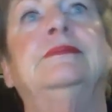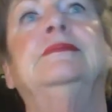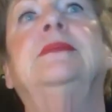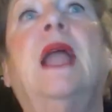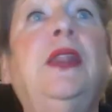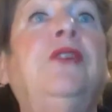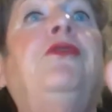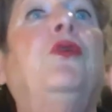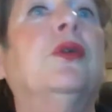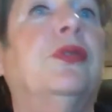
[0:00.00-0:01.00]
And the
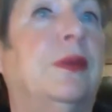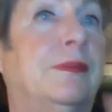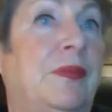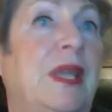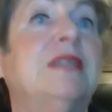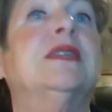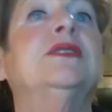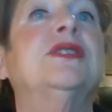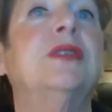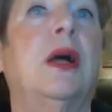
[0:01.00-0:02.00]
fourth is
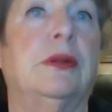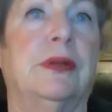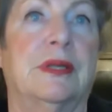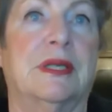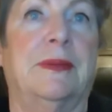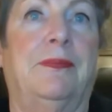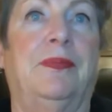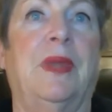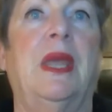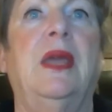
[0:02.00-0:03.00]
consultants.
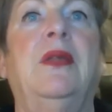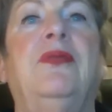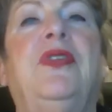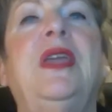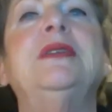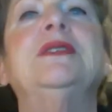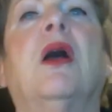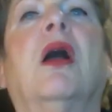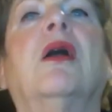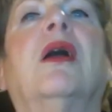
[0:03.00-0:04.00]
These
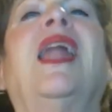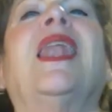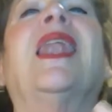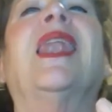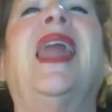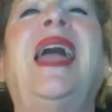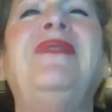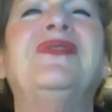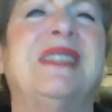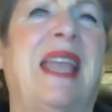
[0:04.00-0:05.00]
are a
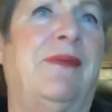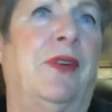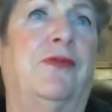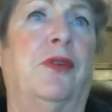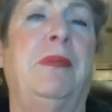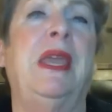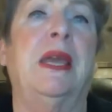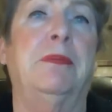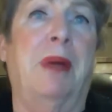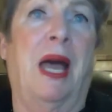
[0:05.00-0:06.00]
lifesaver for me
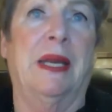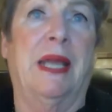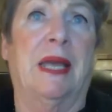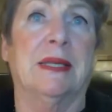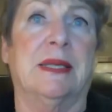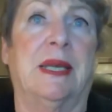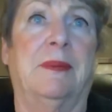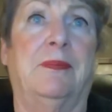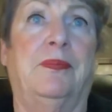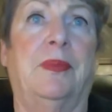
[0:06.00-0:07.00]
in podcasting,
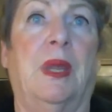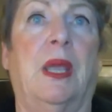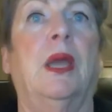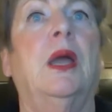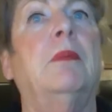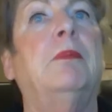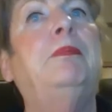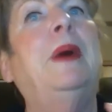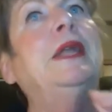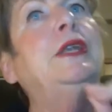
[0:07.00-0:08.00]

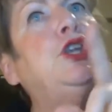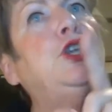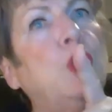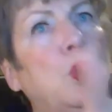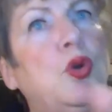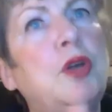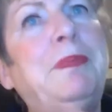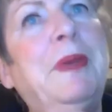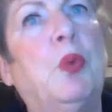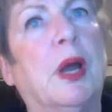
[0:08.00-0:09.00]
but you could
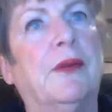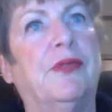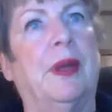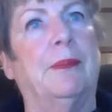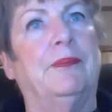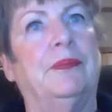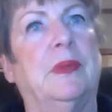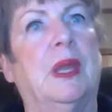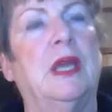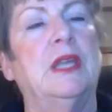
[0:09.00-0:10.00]
be one of them,
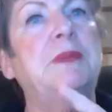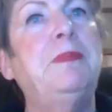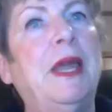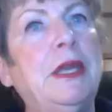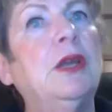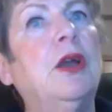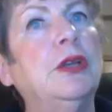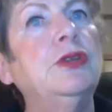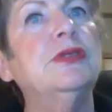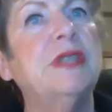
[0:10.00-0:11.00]
depending on
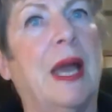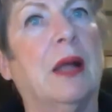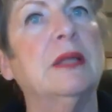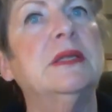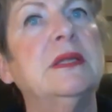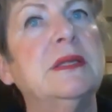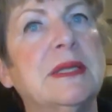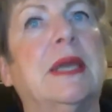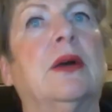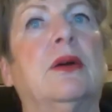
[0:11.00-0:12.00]
your talents and
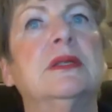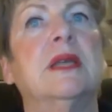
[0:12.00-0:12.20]
skills,